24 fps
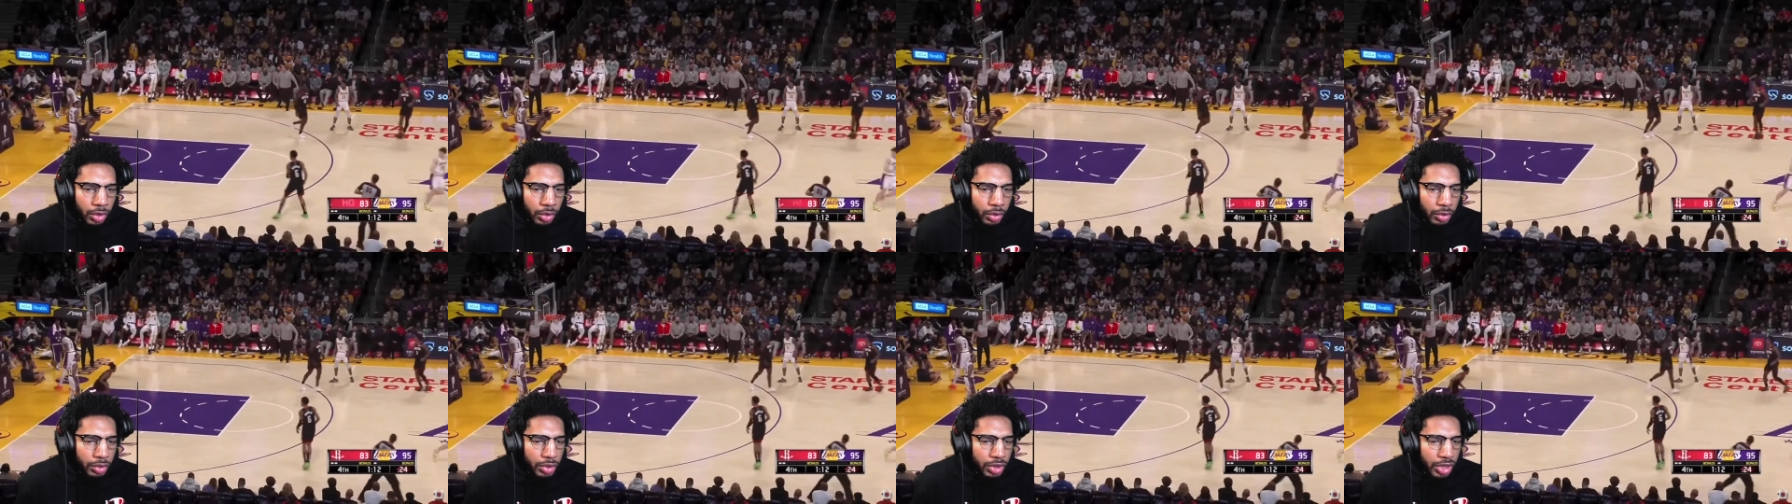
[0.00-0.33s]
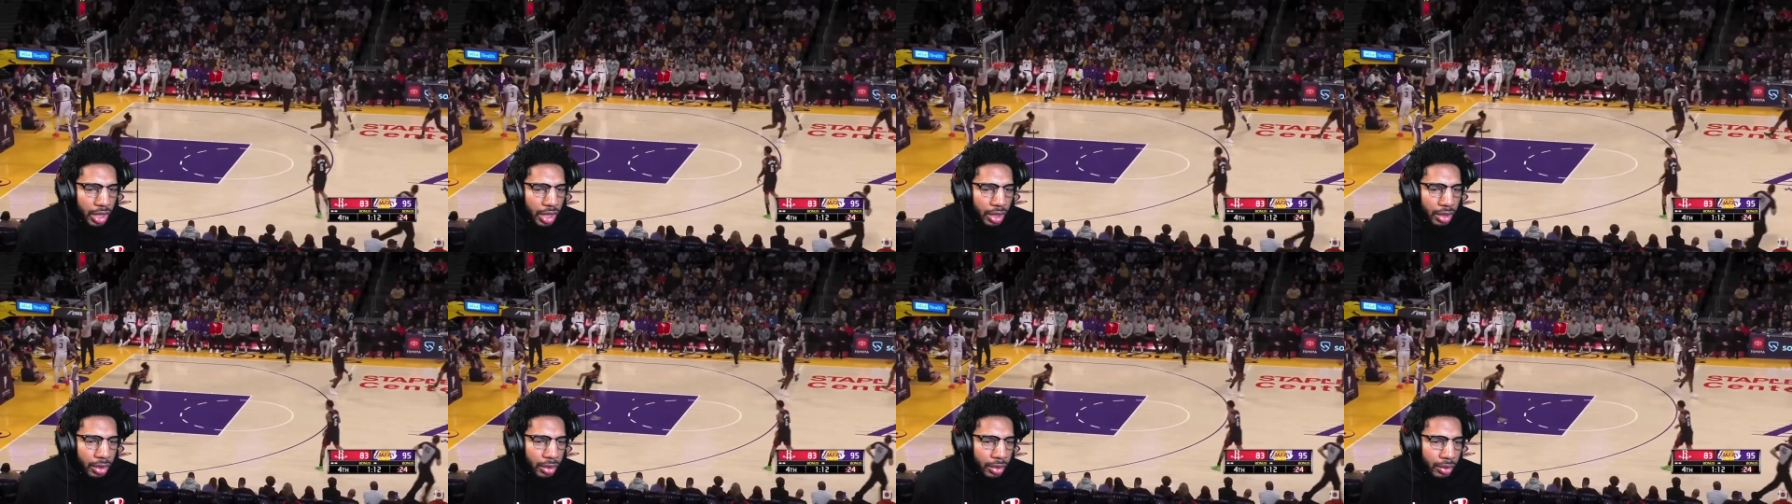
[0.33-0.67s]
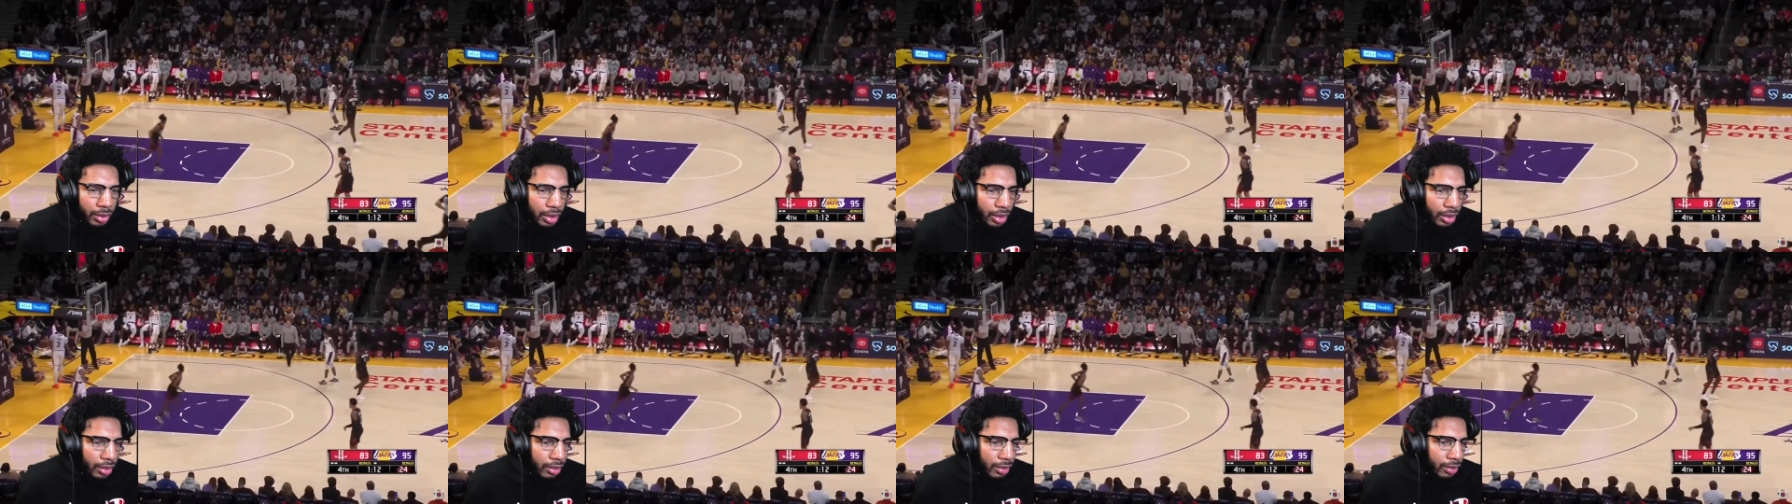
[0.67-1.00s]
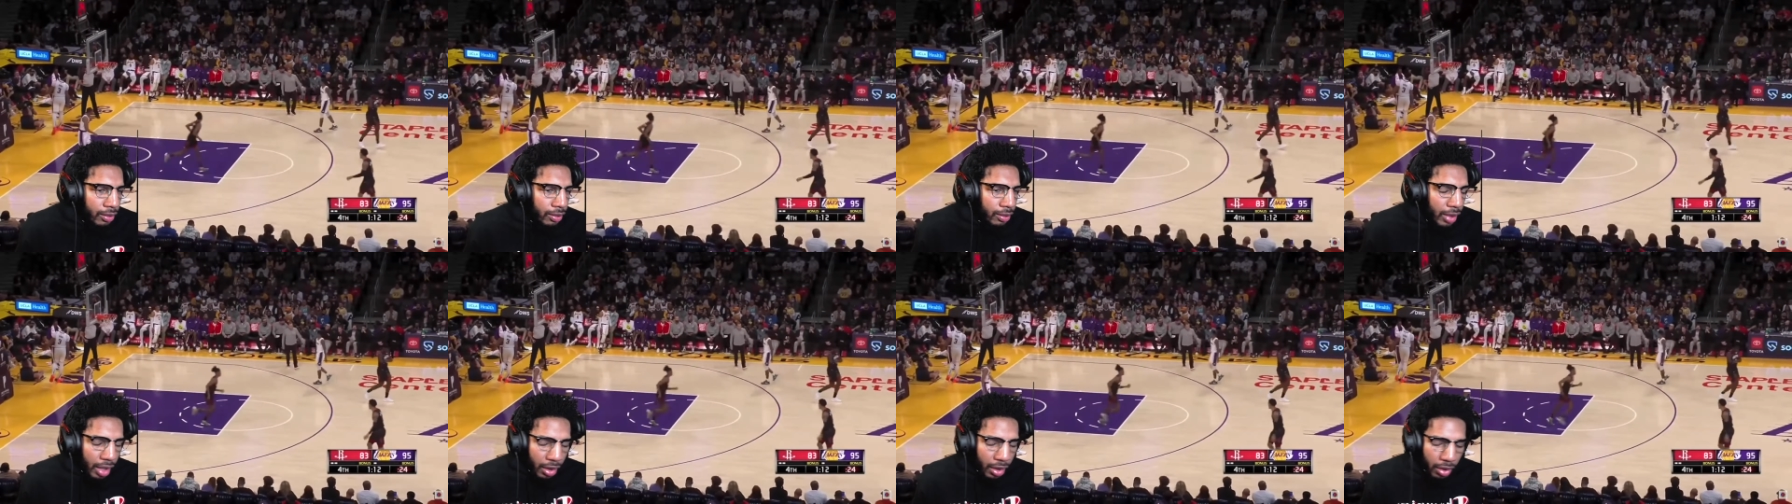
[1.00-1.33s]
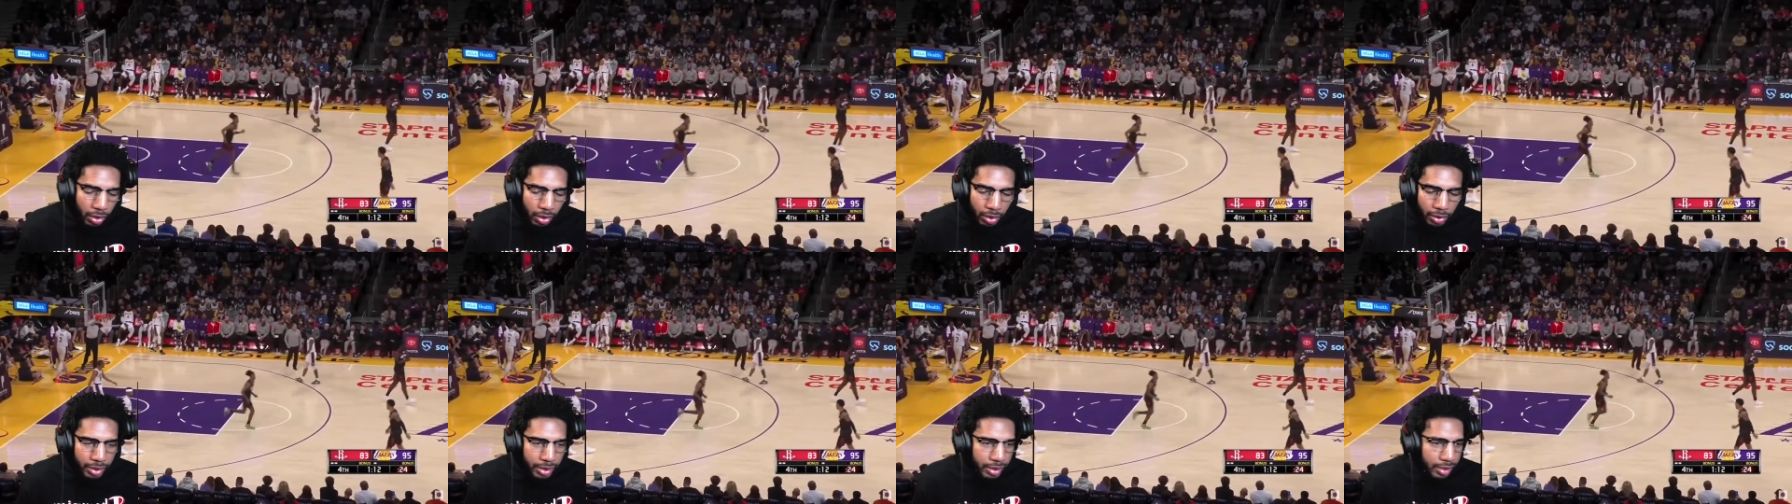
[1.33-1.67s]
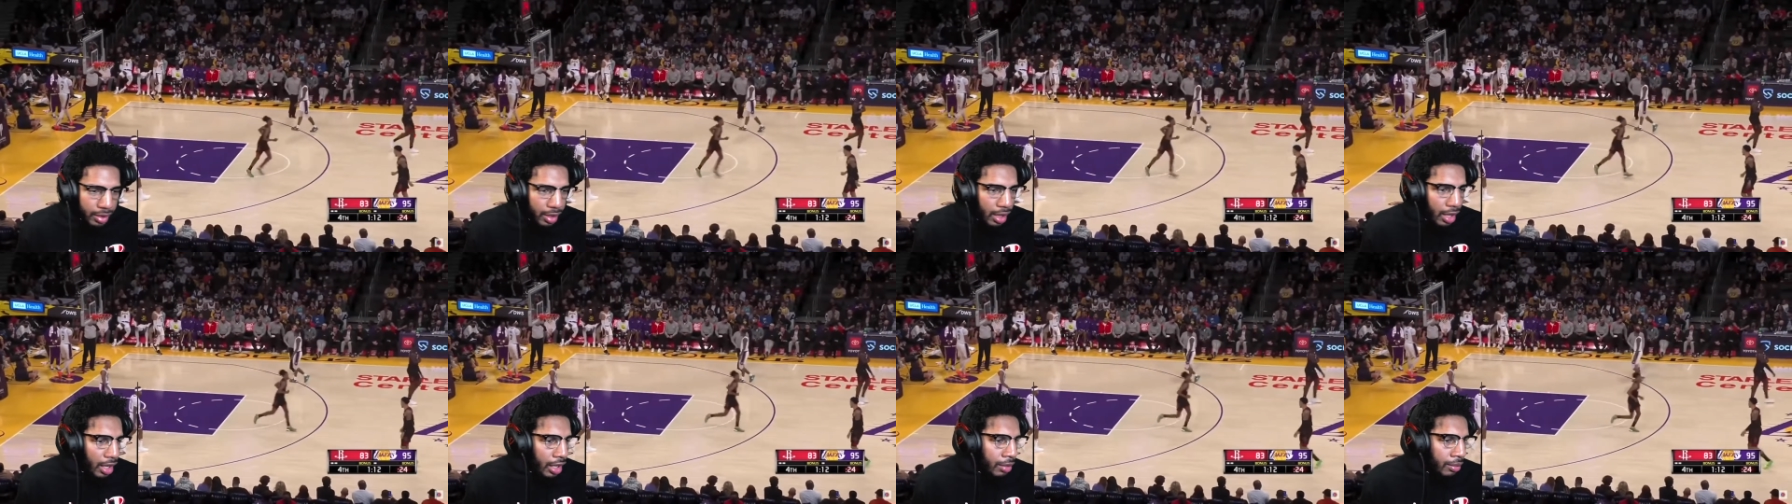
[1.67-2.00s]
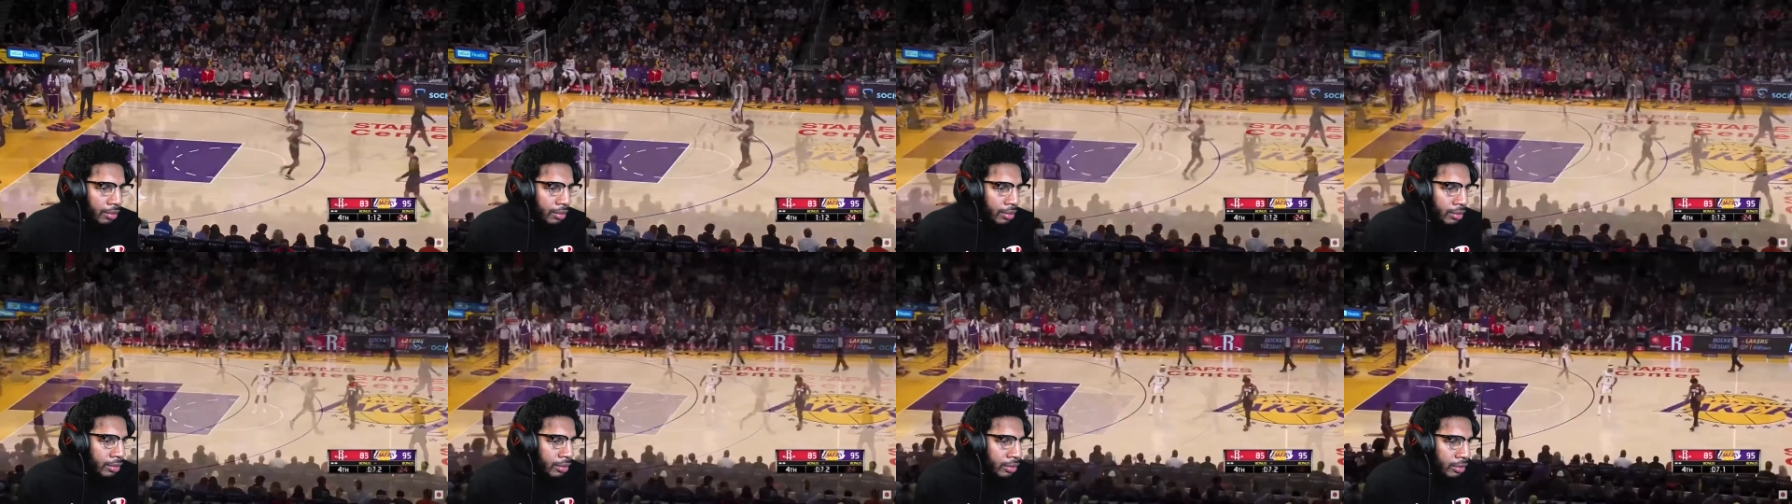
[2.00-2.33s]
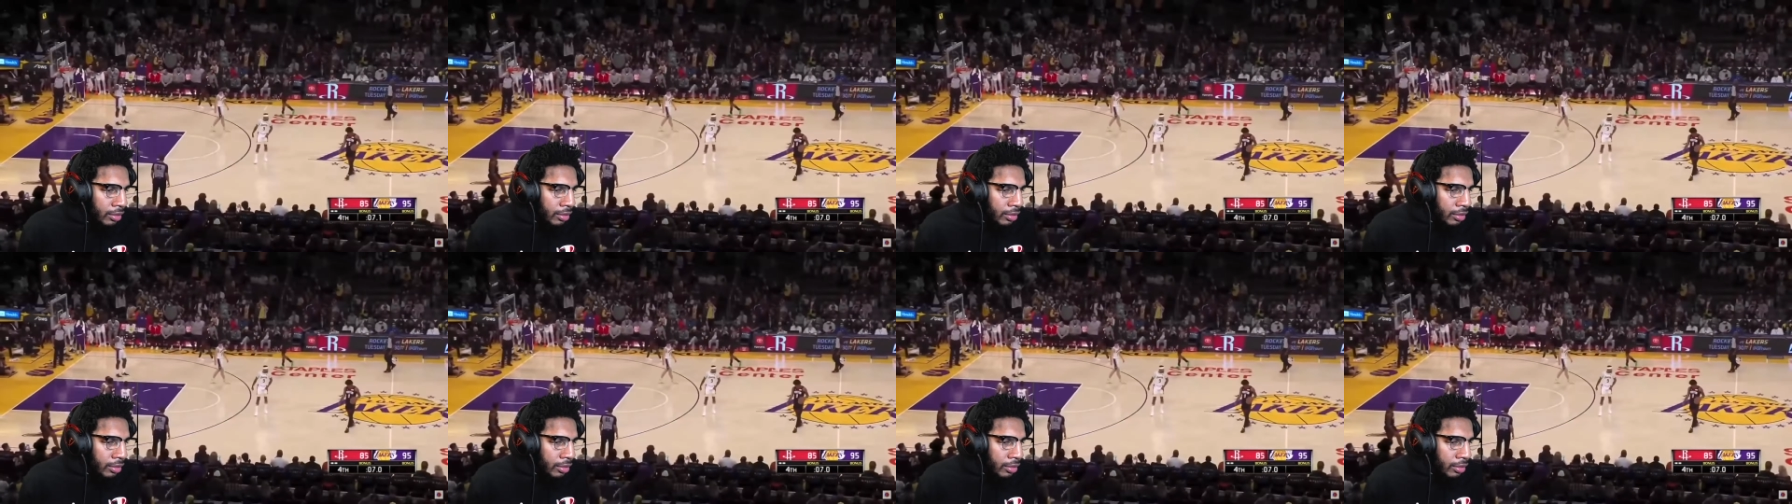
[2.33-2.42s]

Jalen Green at all this game.